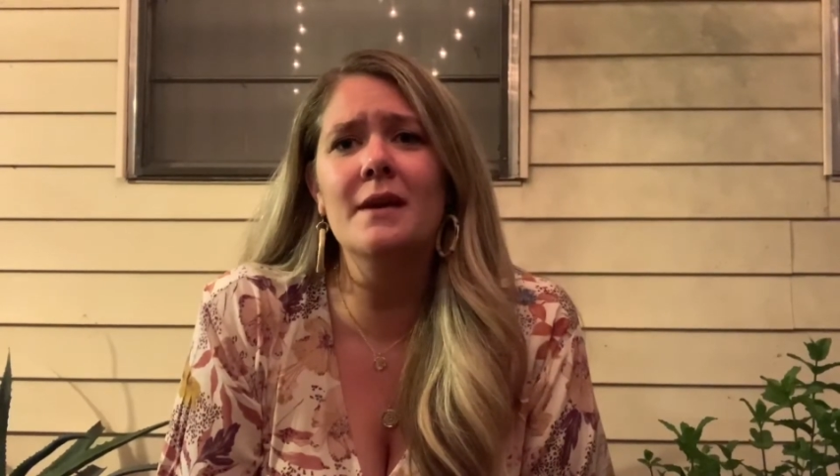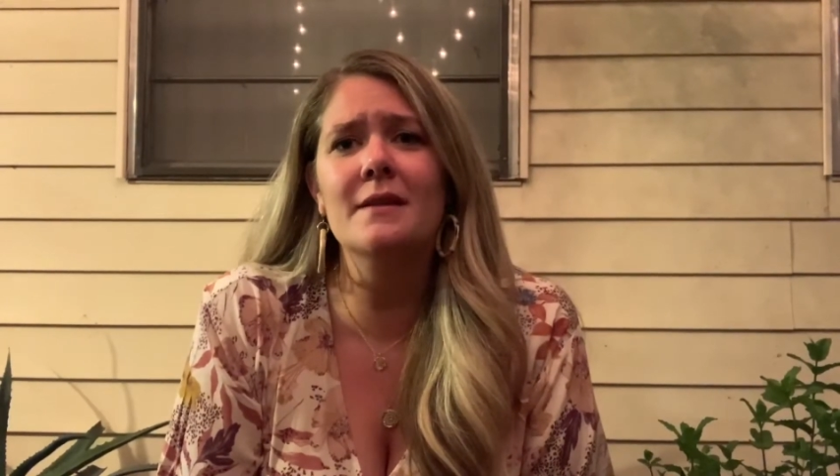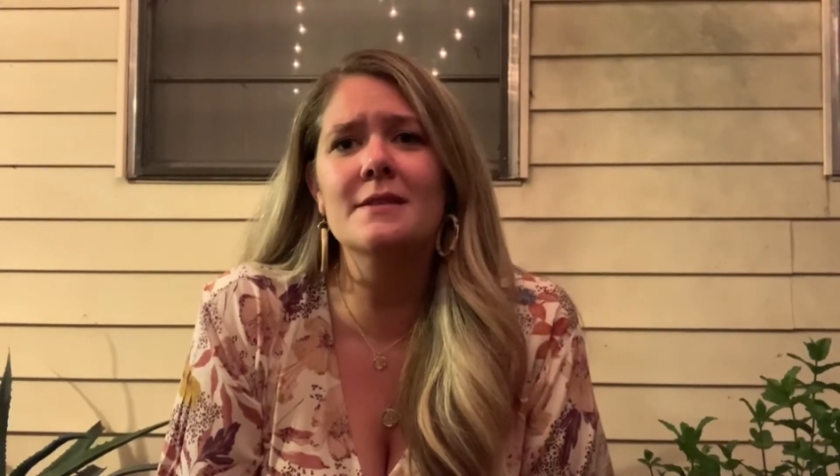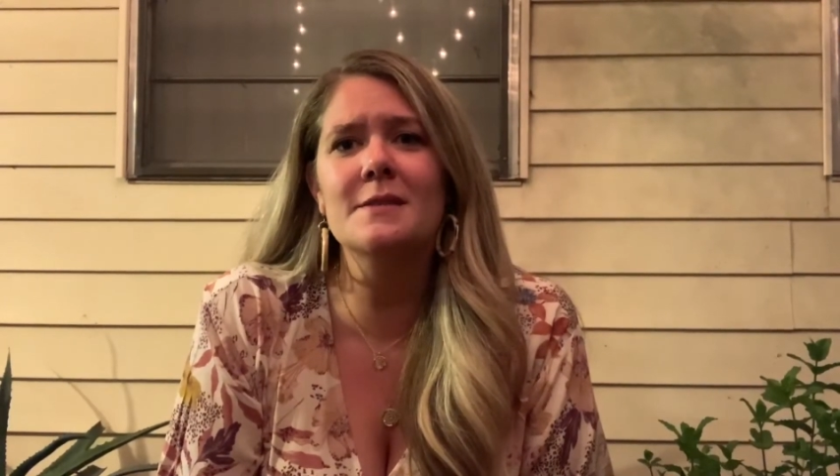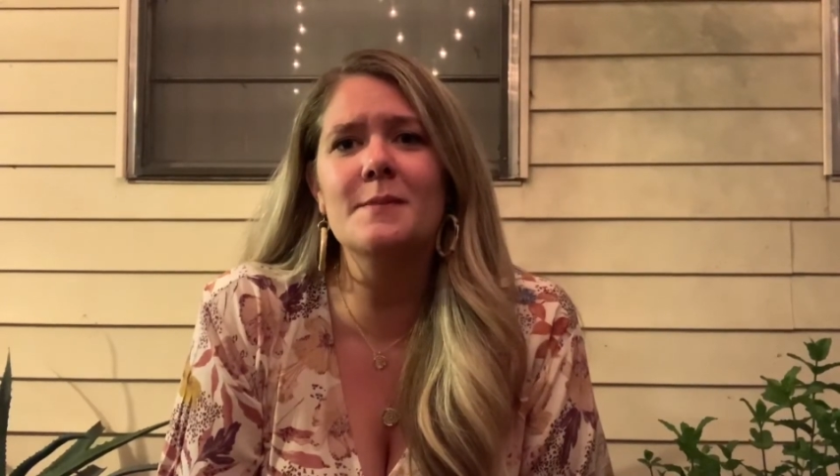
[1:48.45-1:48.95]

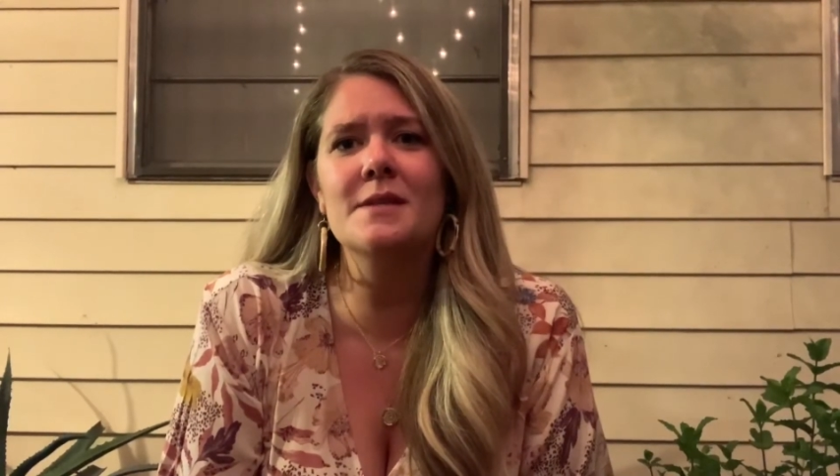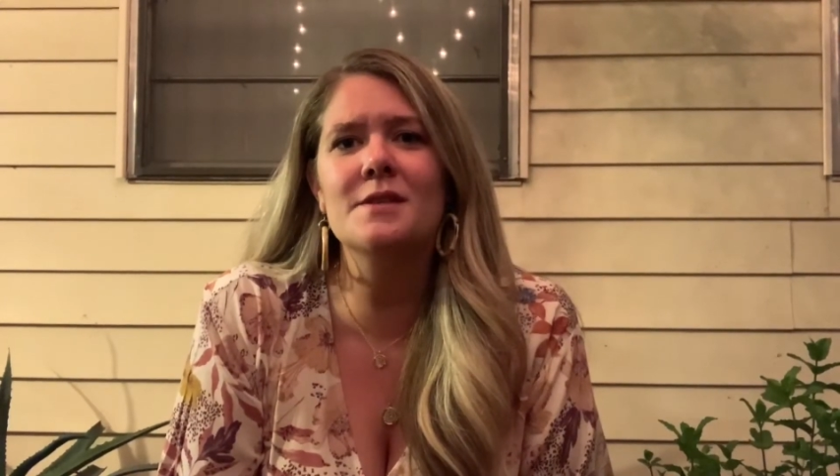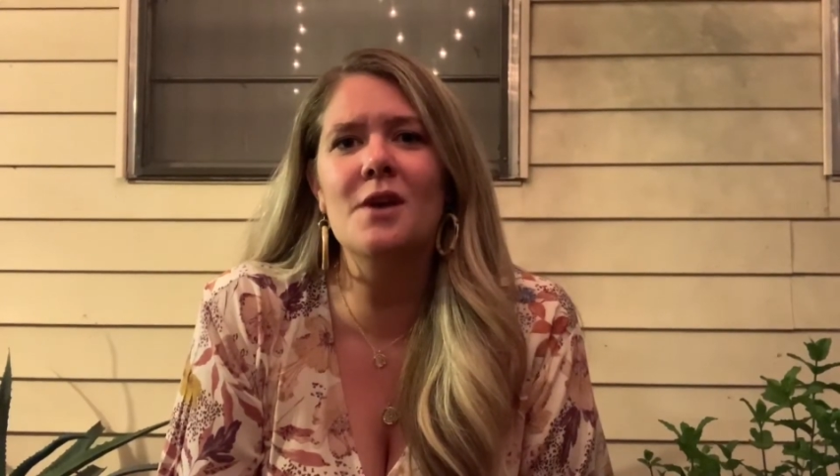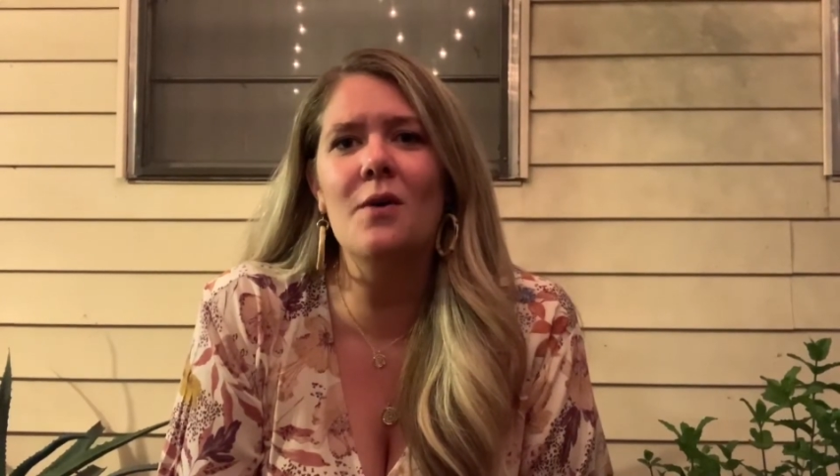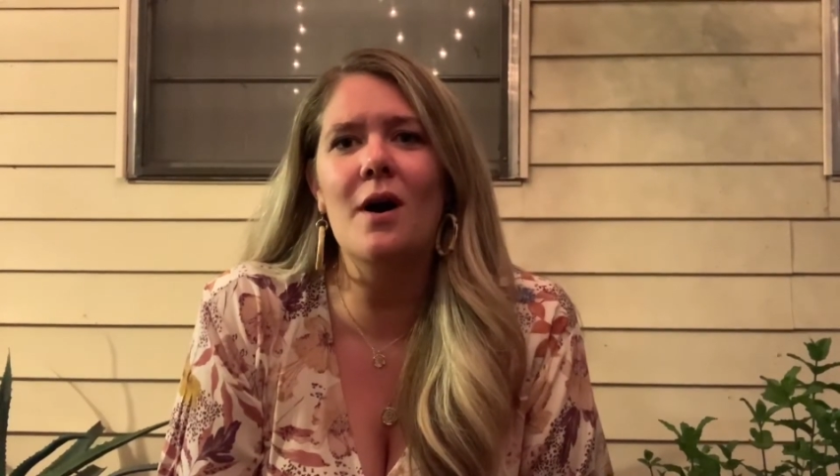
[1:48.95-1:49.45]
This has been
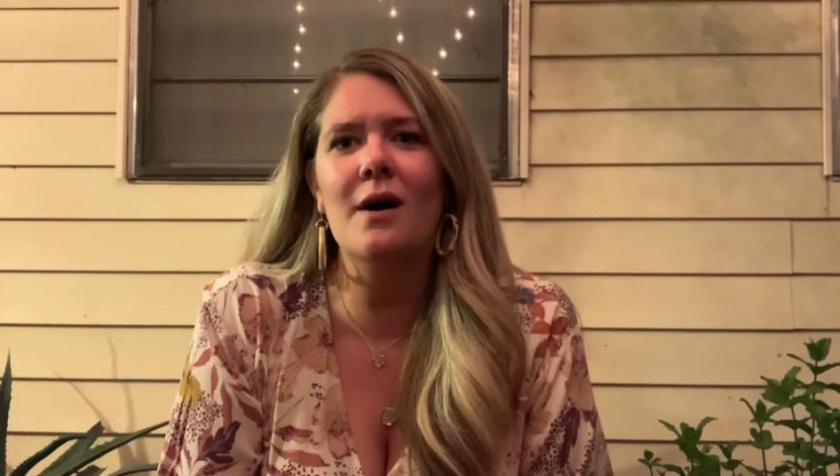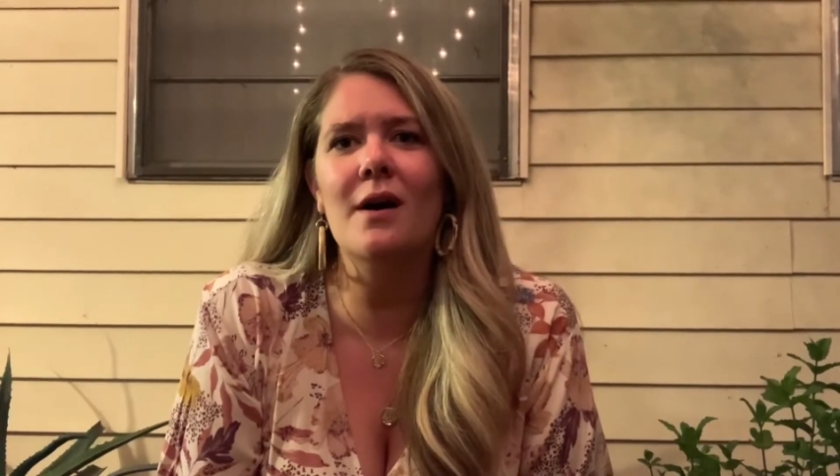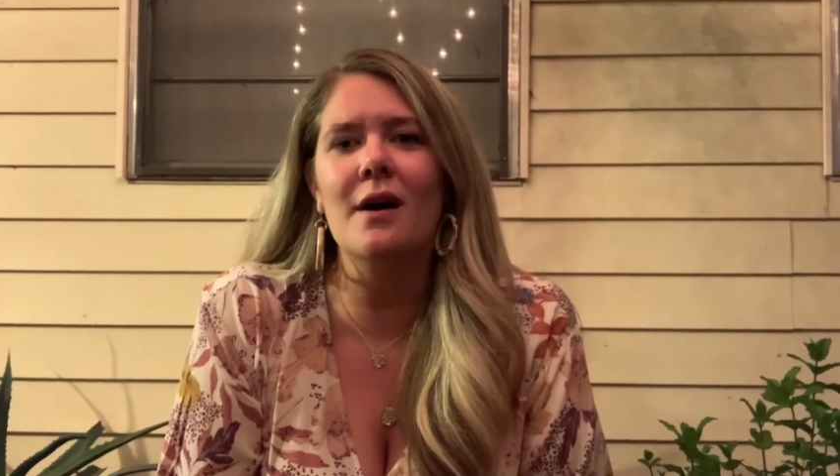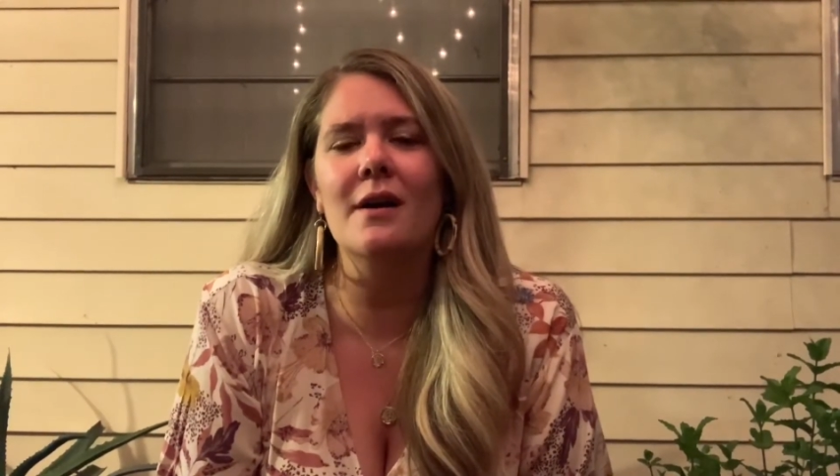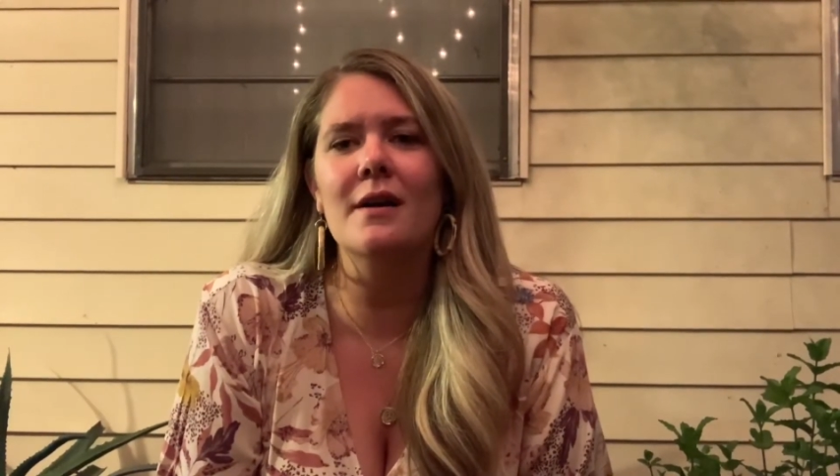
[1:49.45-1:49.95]
so
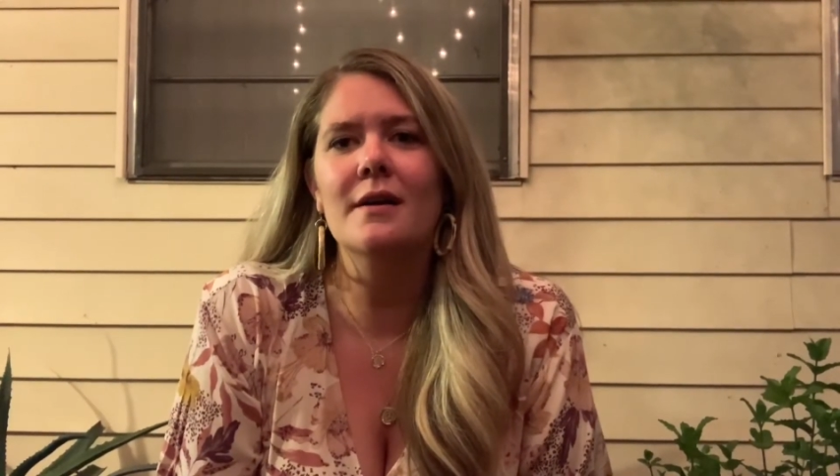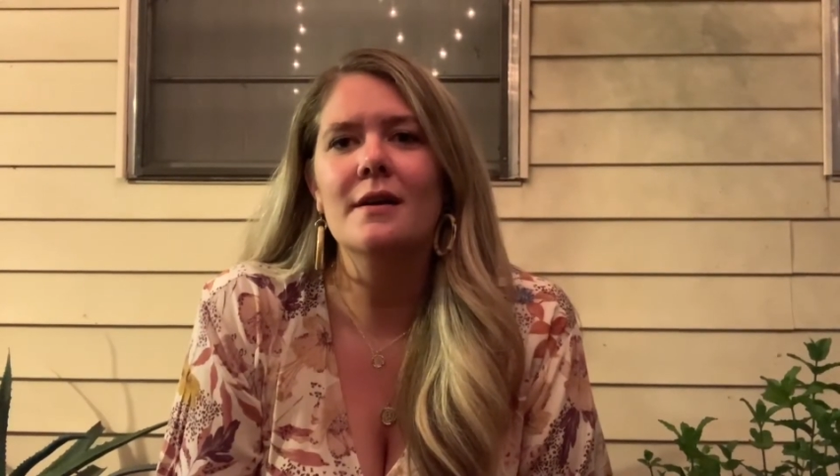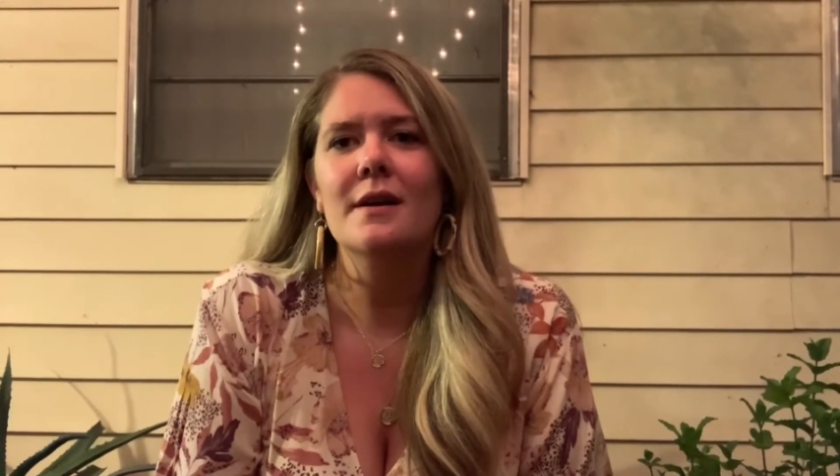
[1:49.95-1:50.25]
hard.